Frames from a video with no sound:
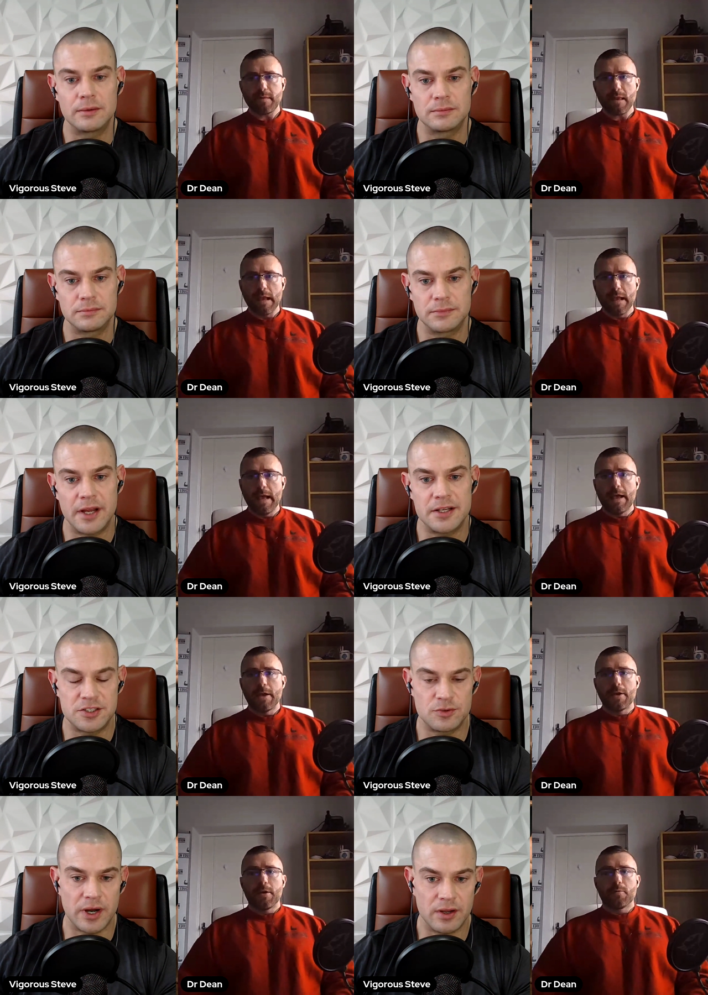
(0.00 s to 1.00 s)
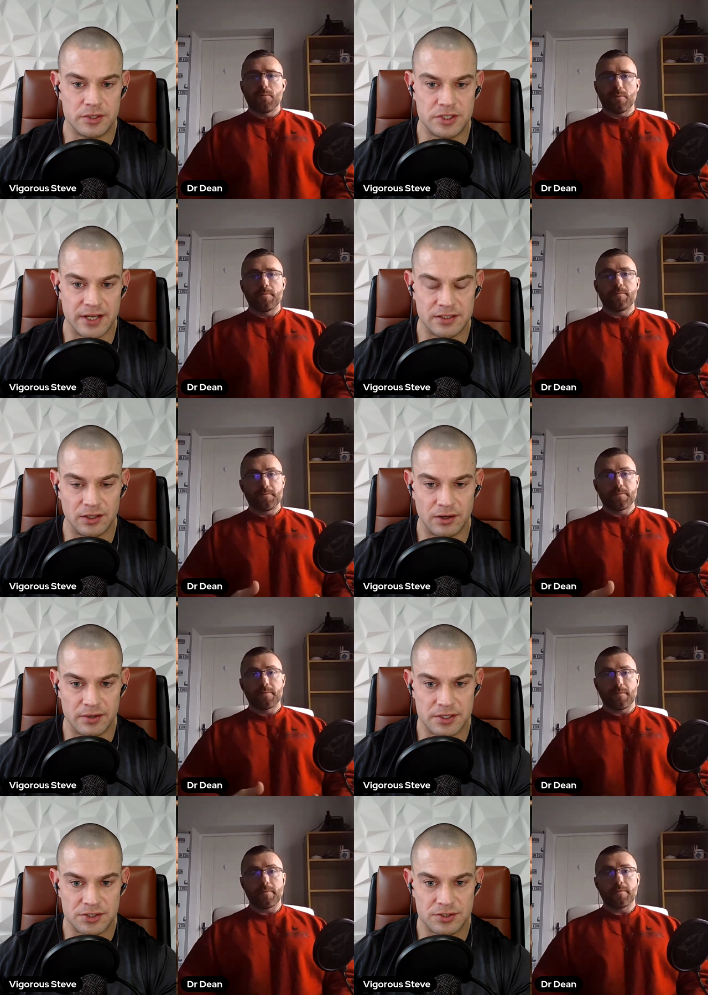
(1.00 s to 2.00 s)
Speaker 1: Right. Yeah, this is why
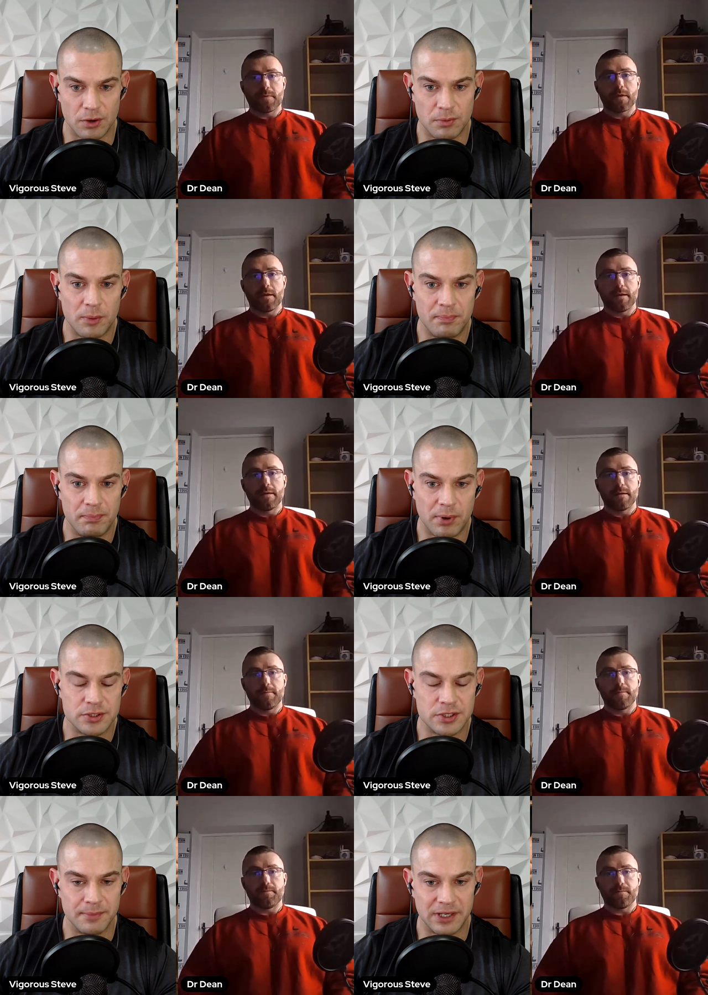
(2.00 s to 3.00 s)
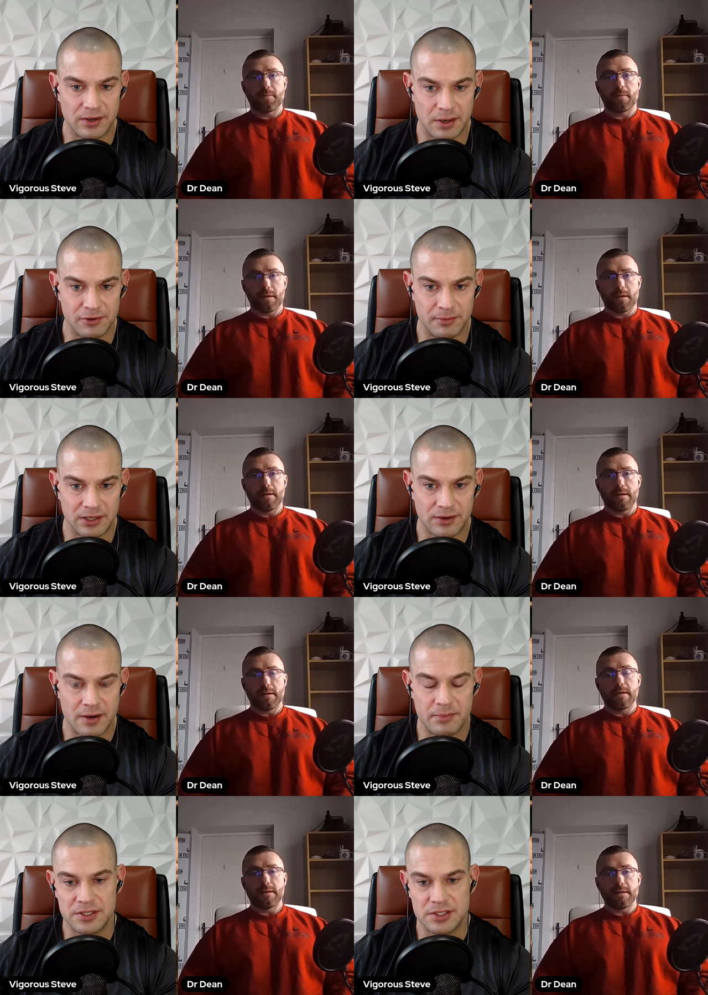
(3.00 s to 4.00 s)
oxandrolone is so more potent milligram for
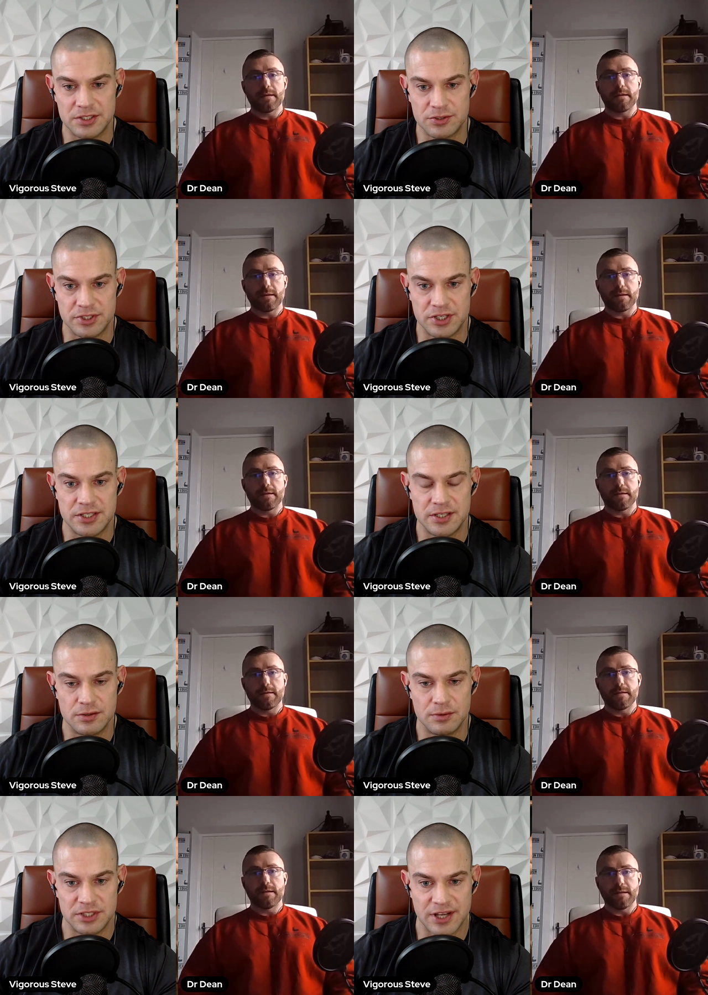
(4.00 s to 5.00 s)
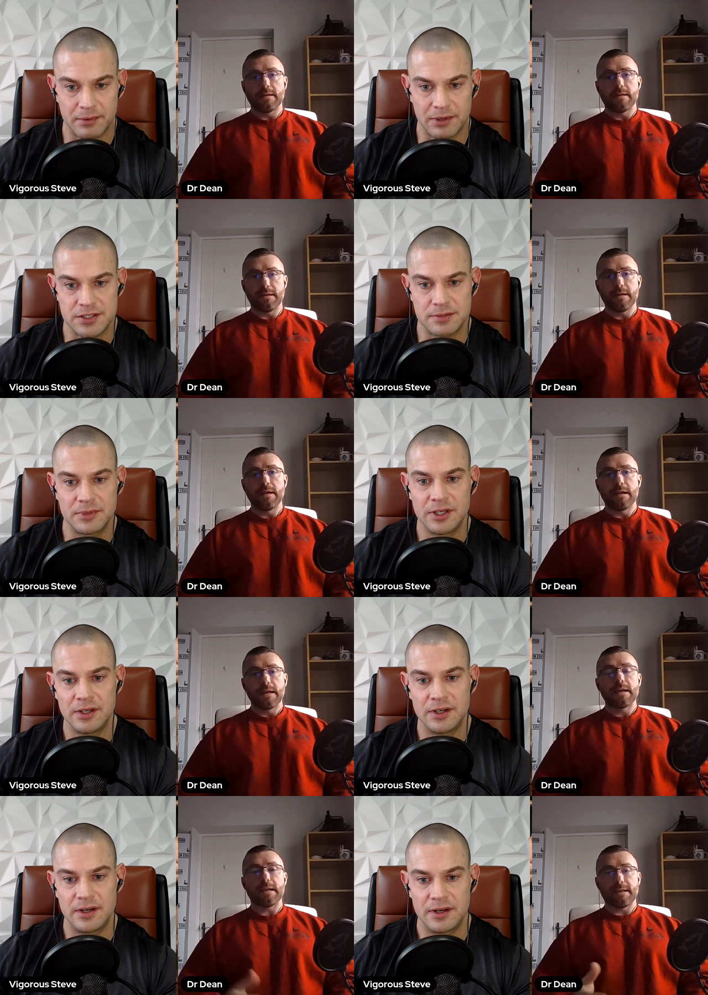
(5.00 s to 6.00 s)
milligram, because it's resistant to metabolism.
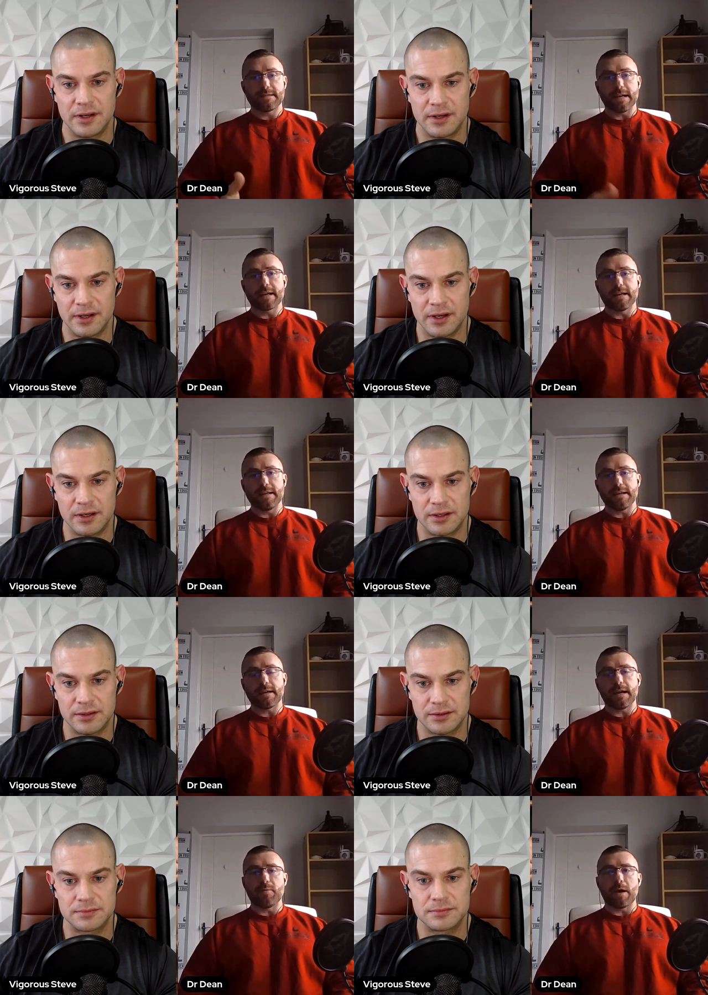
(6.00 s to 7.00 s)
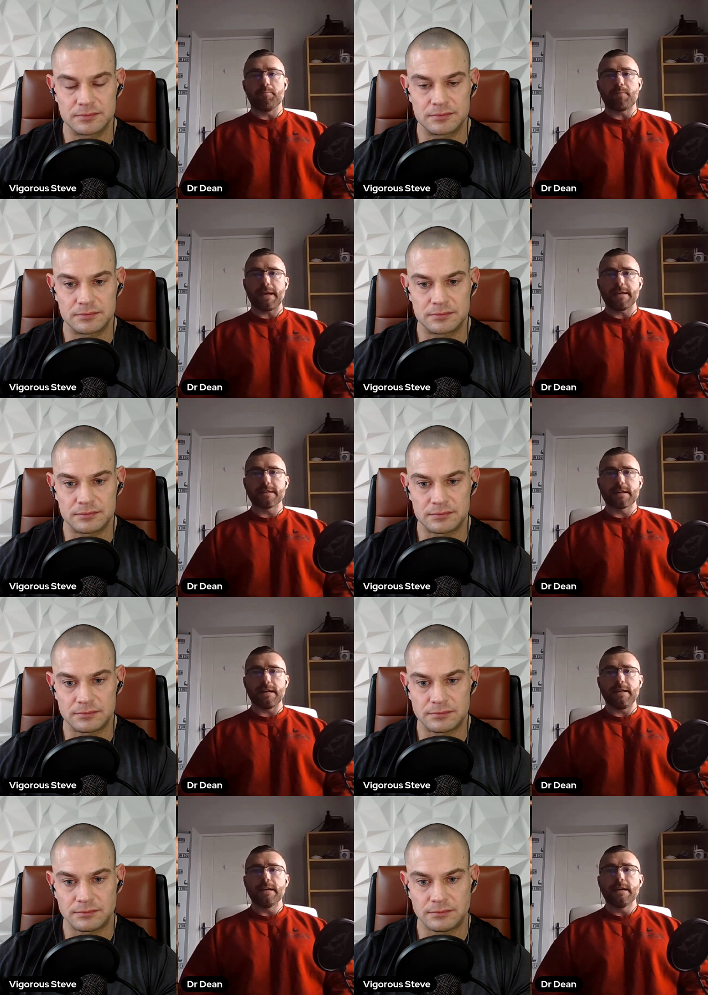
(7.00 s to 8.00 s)
Speaker 2: Exactly, yeah. And, and
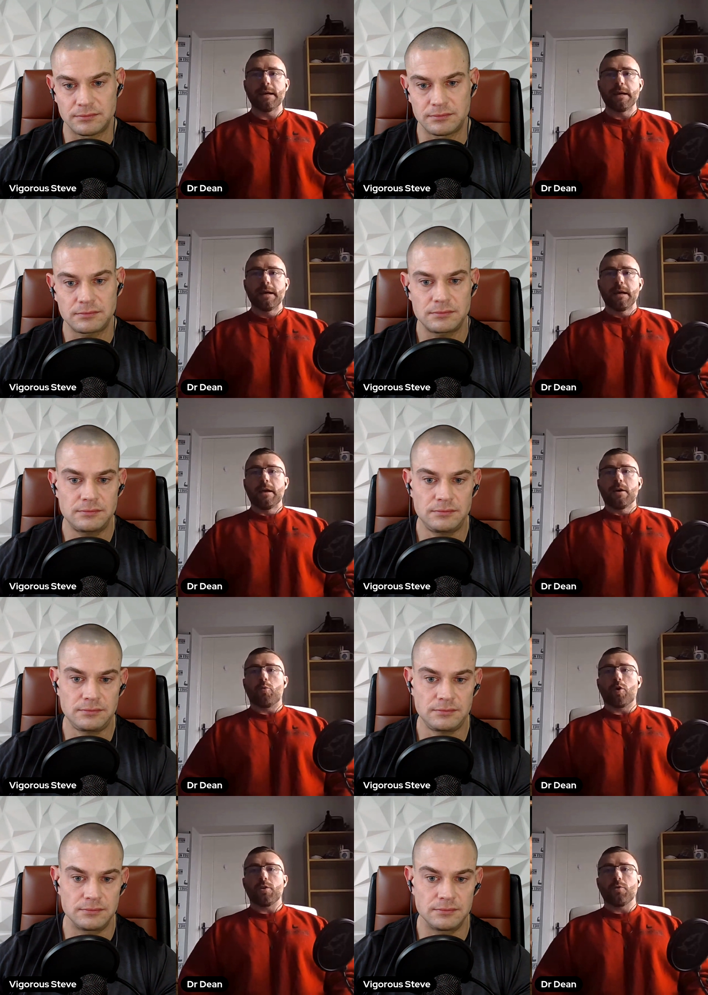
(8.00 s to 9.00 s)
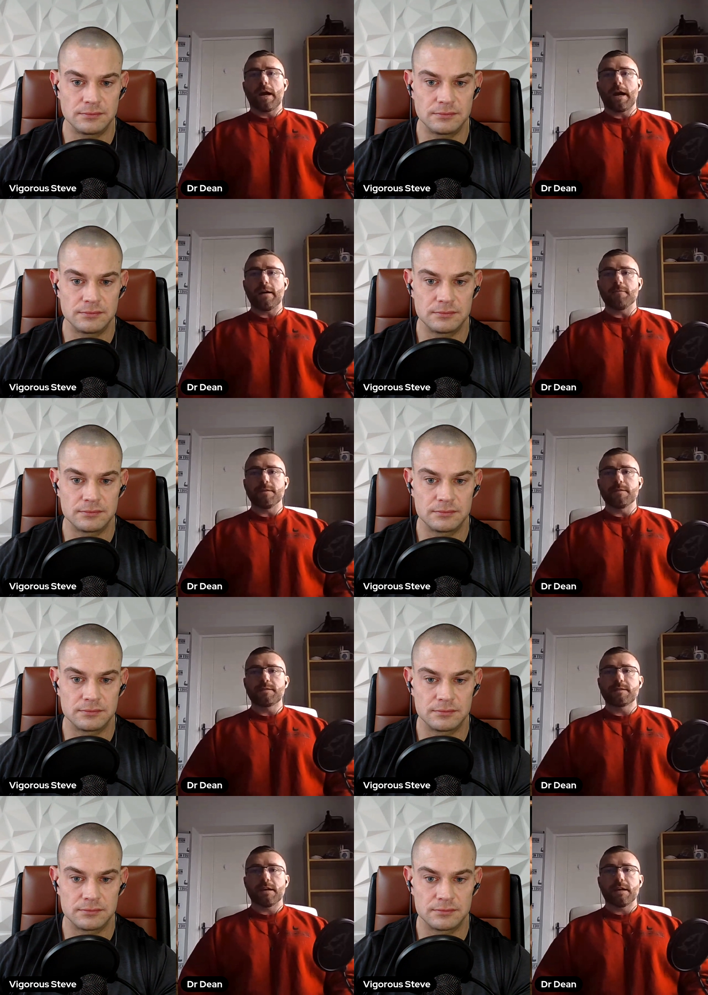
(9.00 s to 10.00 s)
basically what you have
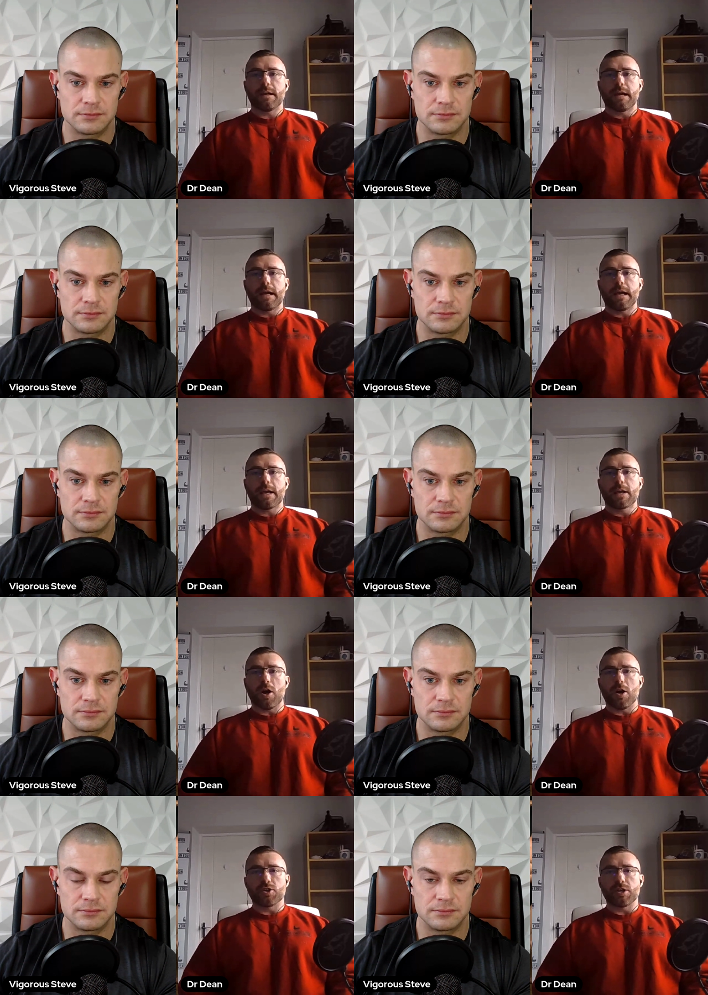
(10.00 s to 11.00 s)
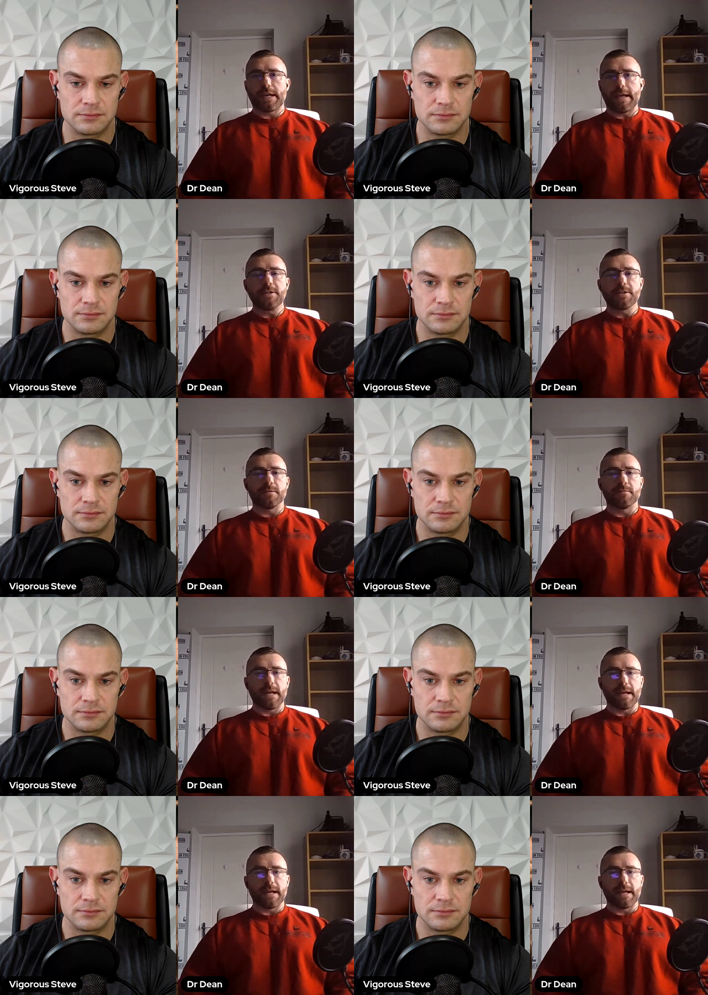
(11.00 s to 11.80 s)
is a, a conjugation